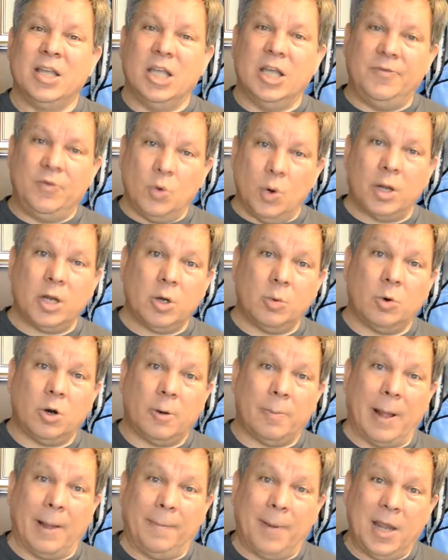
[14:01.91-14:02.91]
If you want to know more
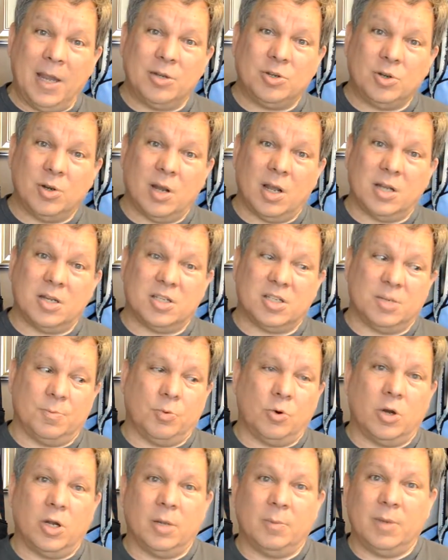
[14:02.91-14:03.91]
about Patreon and
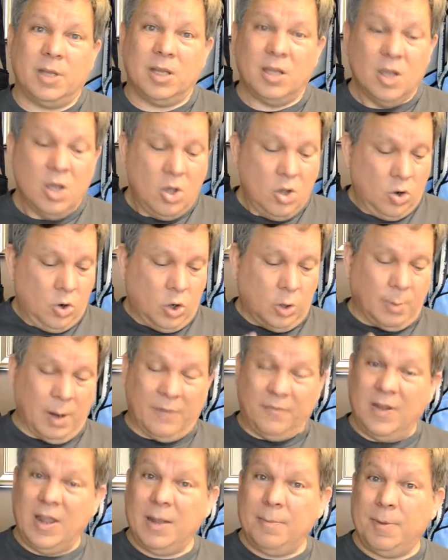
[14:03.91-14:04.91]
supporting me, or my
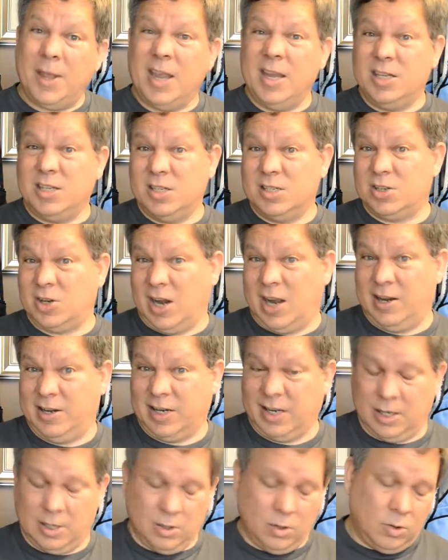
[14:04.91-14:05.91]
fan pages, or how to
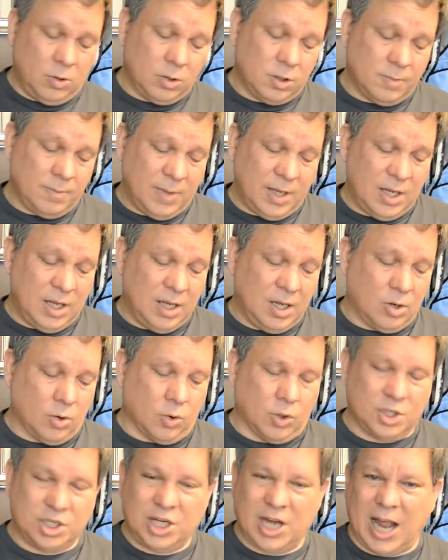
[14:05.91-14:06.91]
get a hold of me,
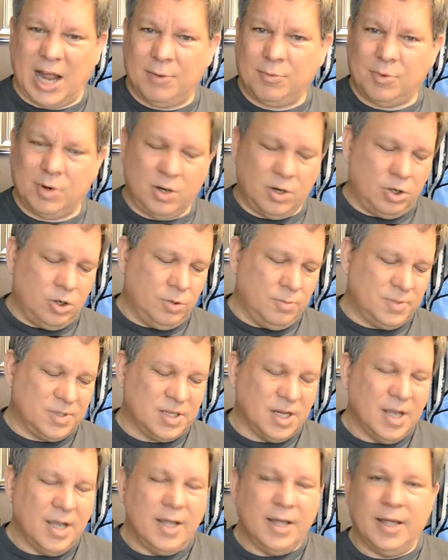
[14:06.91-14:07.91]
or chat rooms,
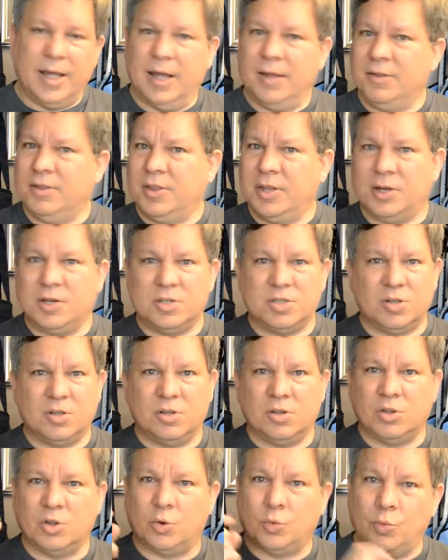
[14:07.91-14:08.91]
there's
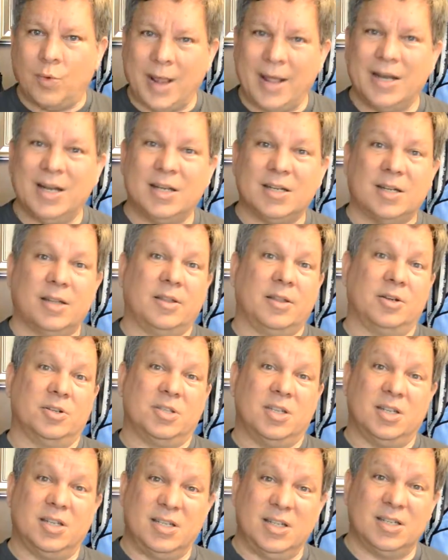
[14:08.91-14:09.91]
the Reddit,
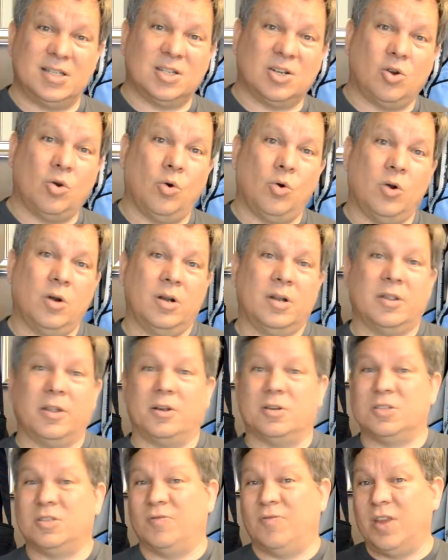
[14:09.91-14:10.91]
there's the Discord,
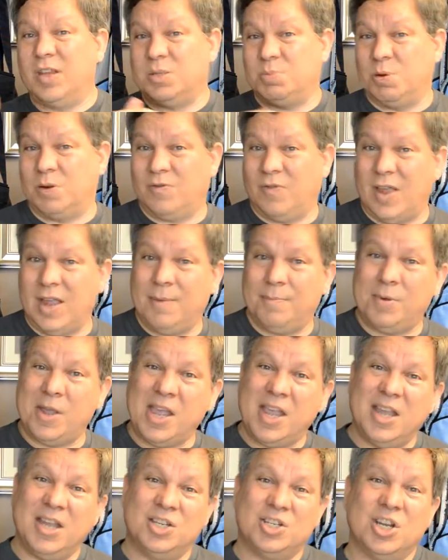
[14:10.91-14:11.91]
there's the Facebook fan
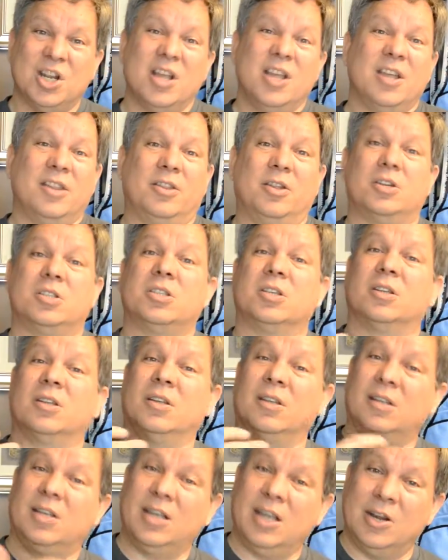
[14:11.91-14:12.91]
page, there's the
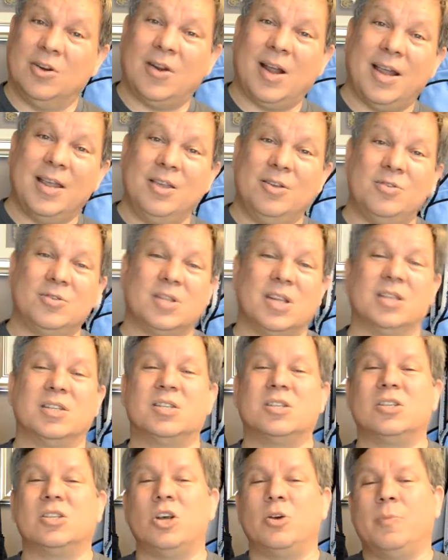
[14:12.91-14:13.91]
gear I use, and
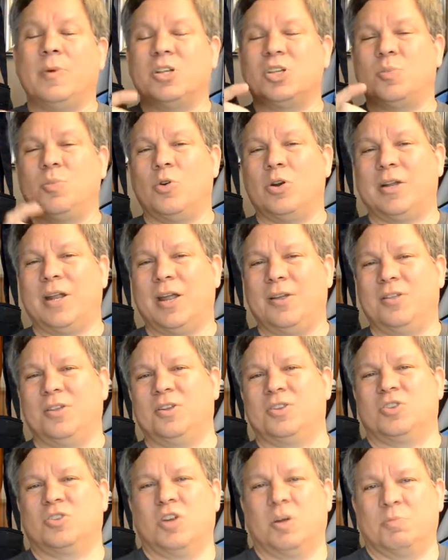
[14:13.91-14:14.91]
so much more down in the
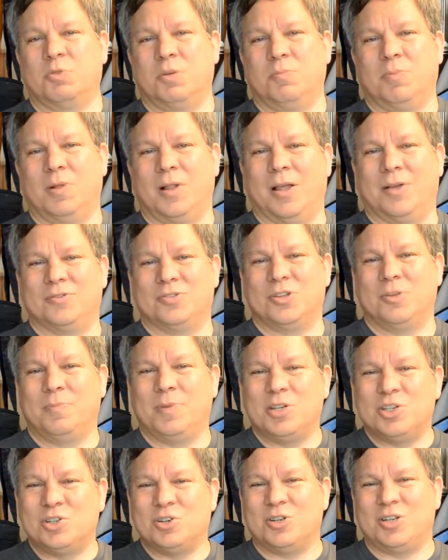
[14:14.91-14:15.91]
description below. So
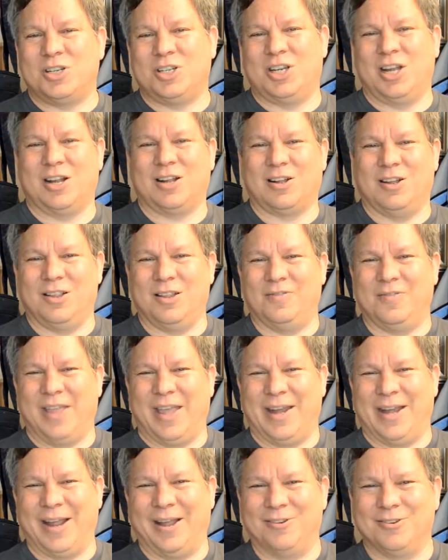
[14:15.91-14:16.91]
be sure to check all of
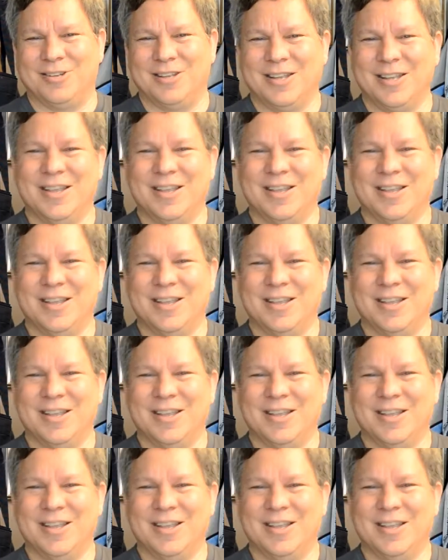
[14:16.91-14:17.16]
that out.